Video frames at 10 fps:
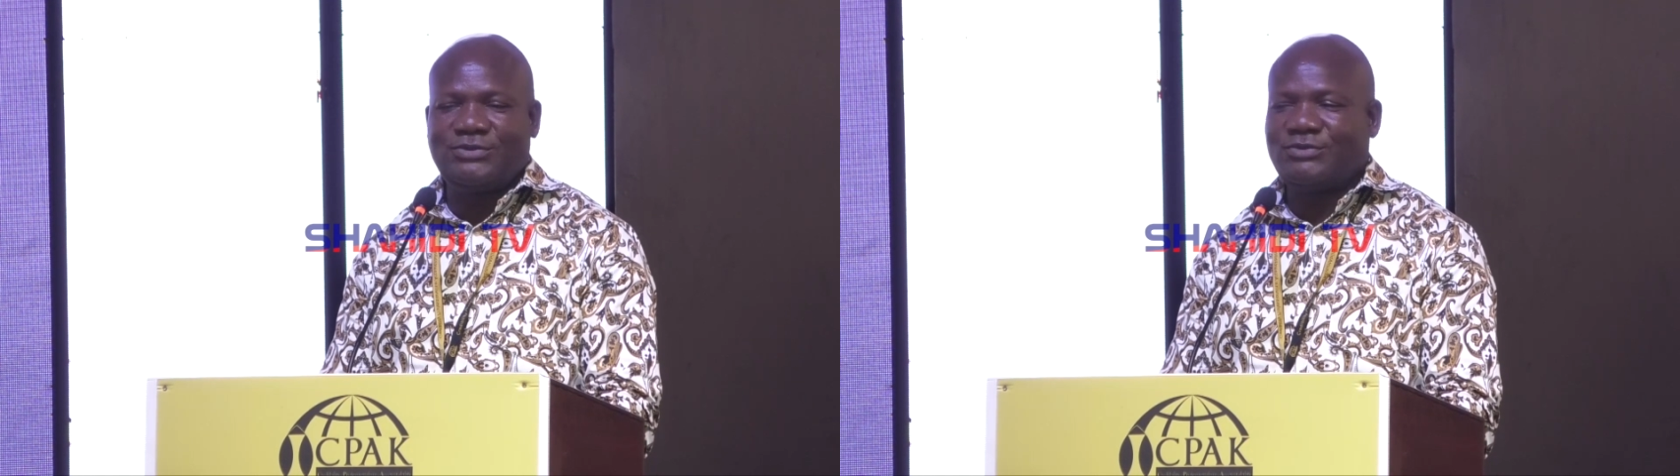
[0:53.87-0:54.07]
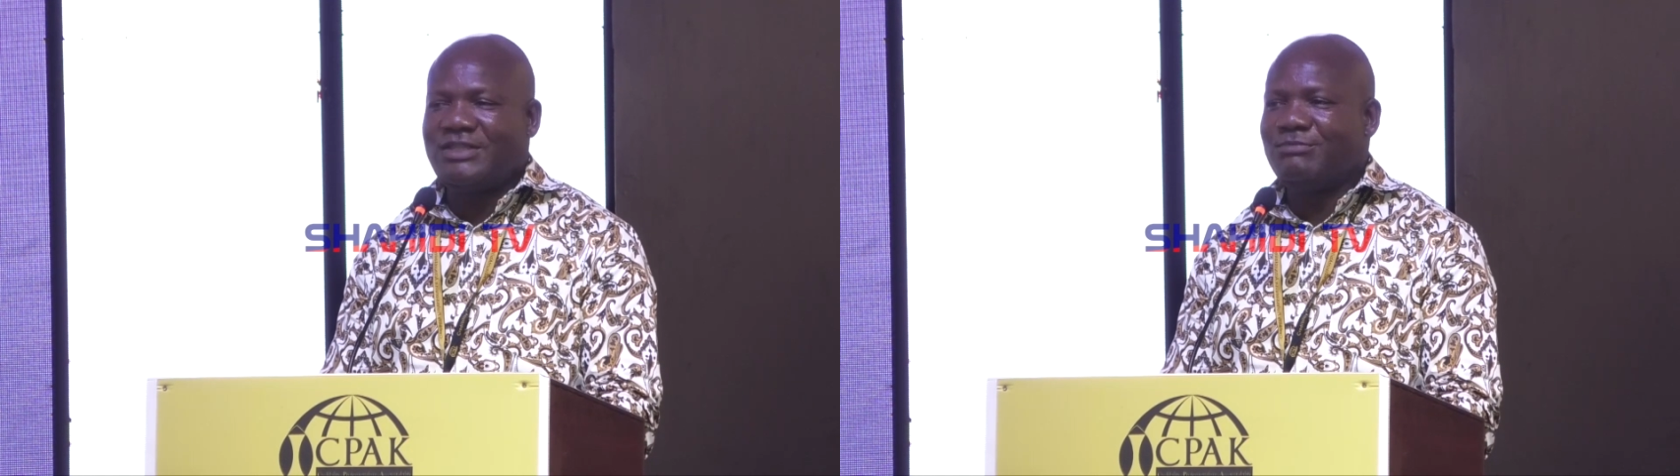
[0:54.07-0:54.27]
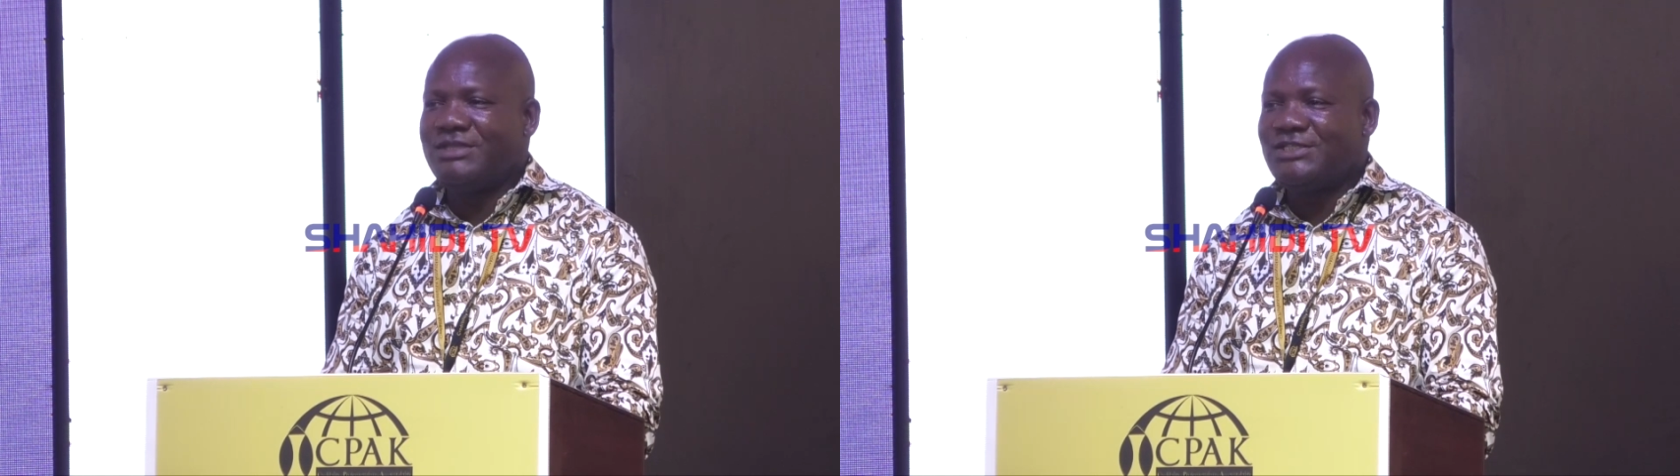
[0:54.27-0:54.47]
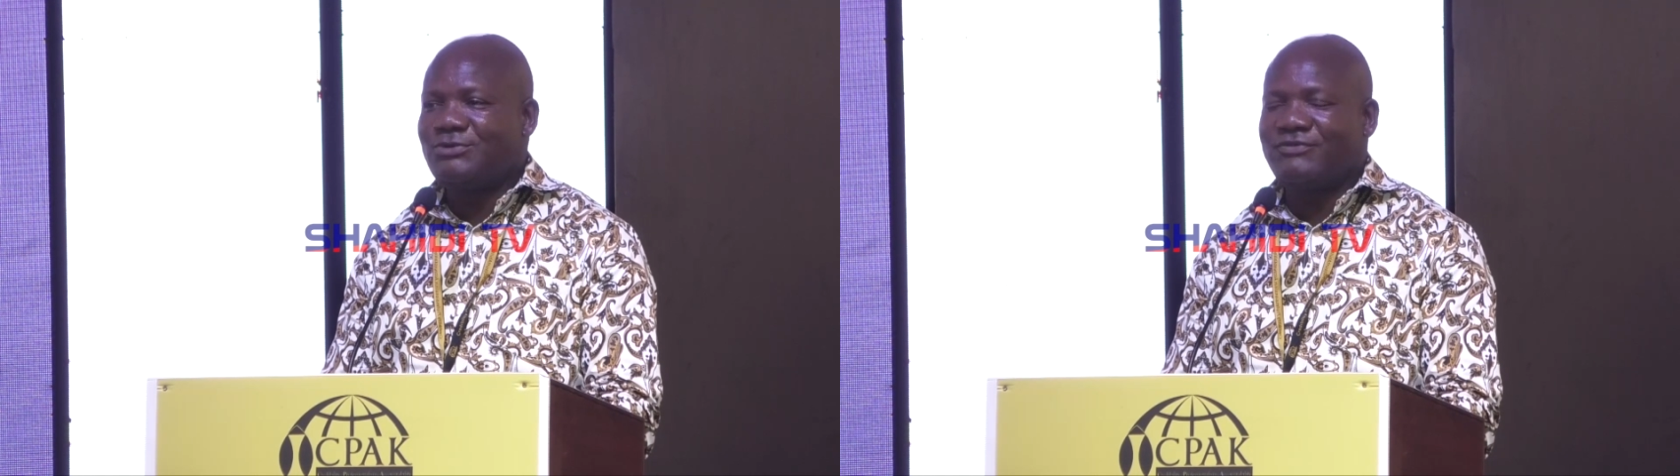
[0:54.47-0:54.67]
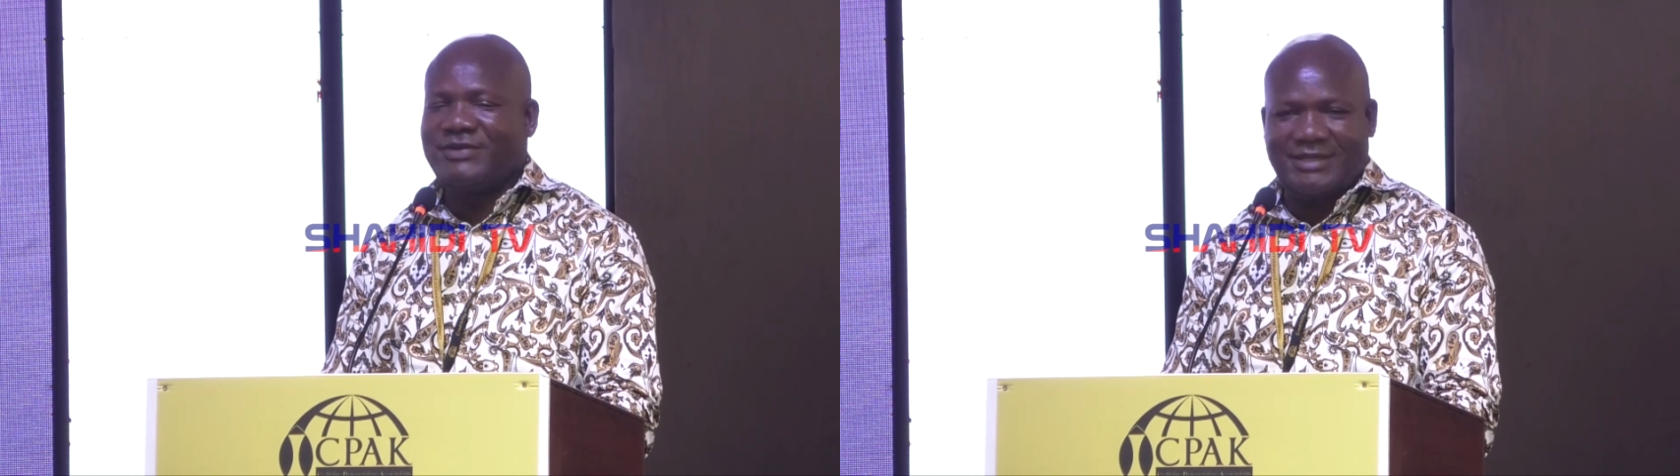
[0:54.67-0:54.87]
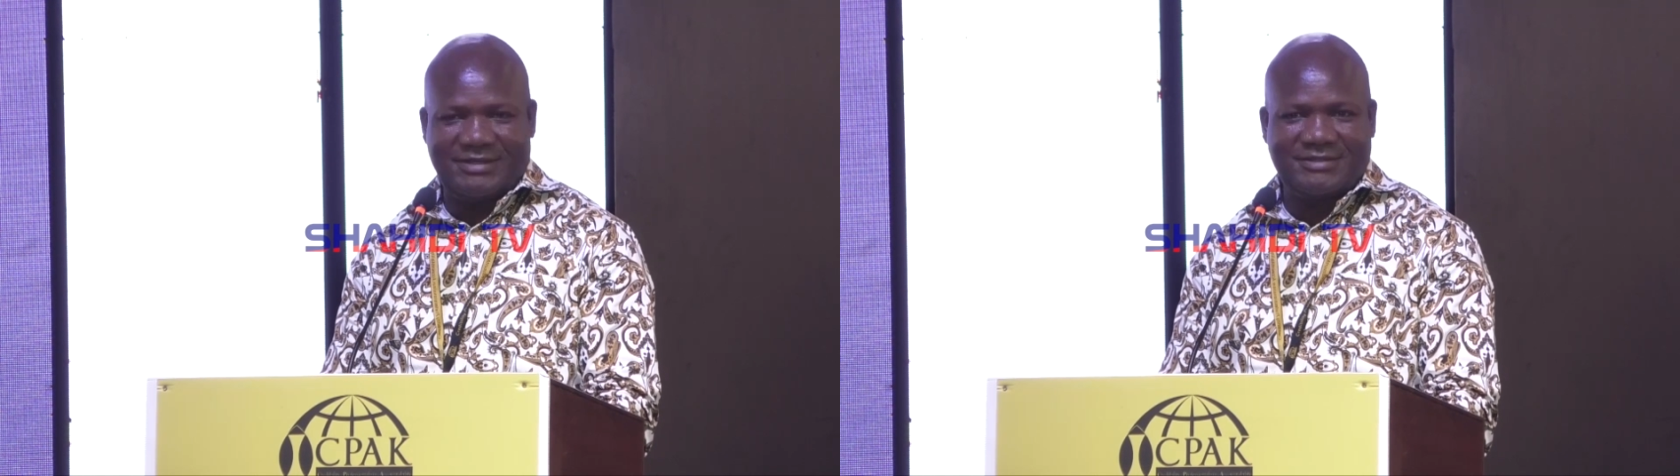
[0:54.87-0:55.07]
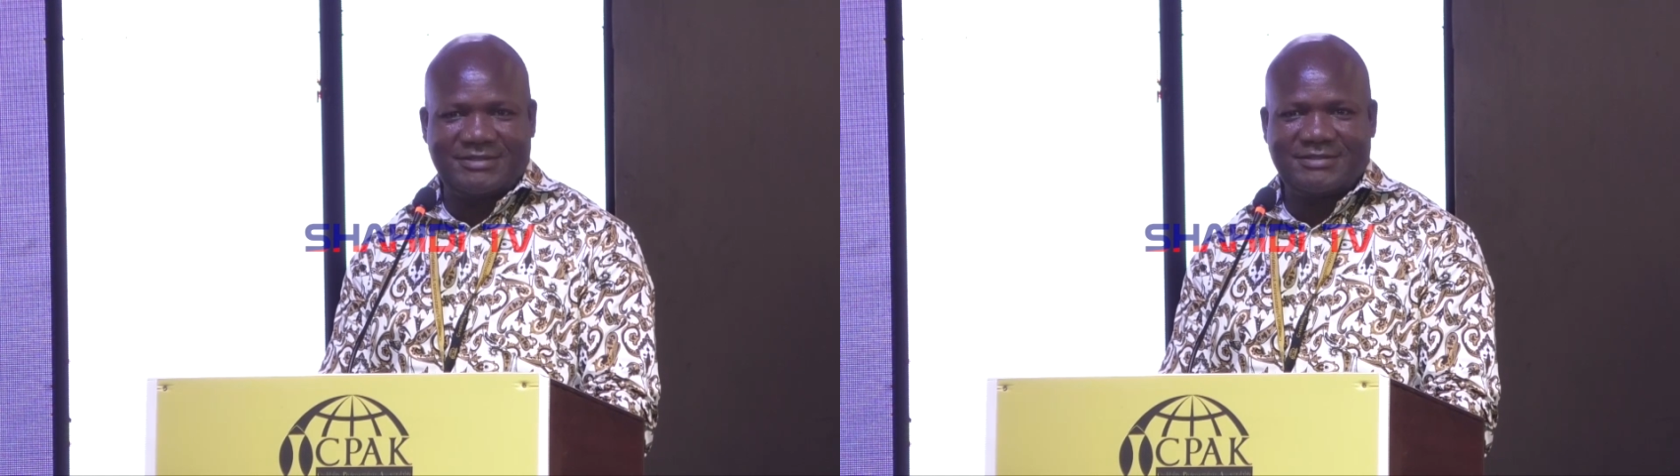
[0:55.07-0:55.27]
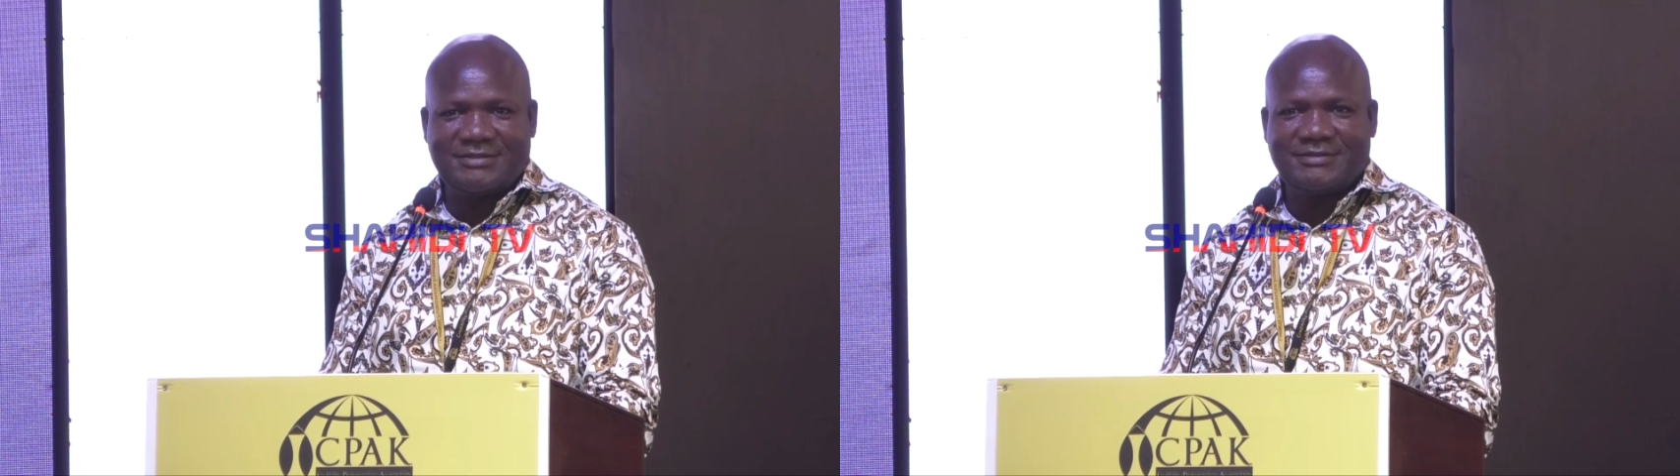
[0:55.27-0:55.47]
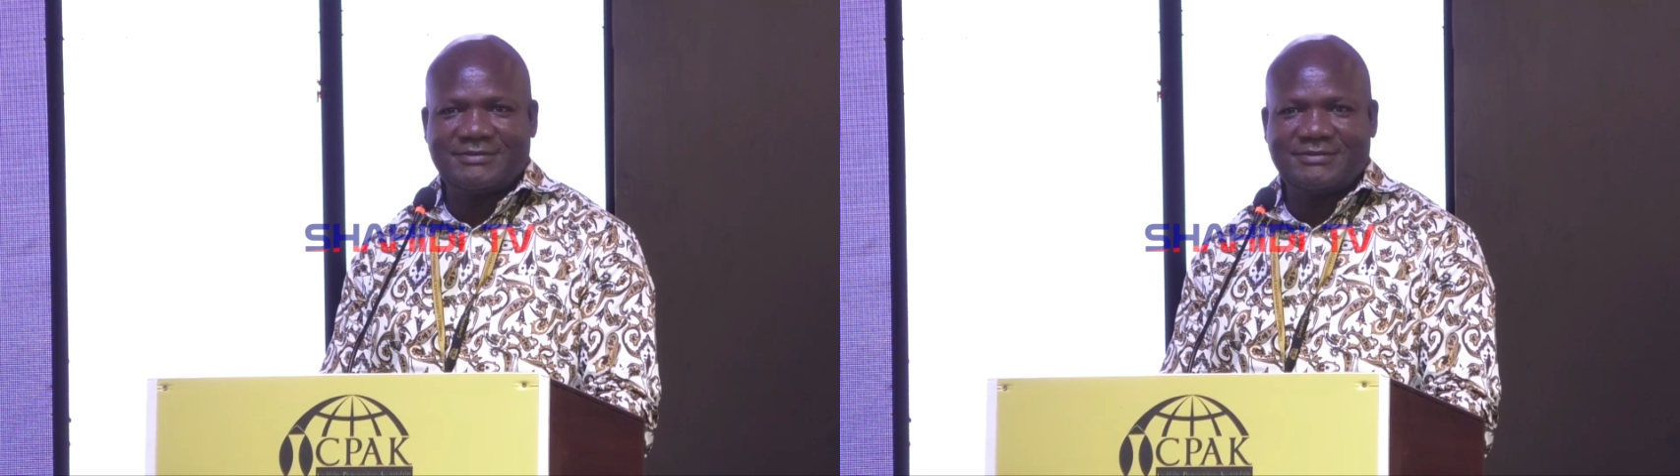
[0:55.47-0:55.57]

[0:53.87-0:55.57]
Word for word: through the Ministry of Health,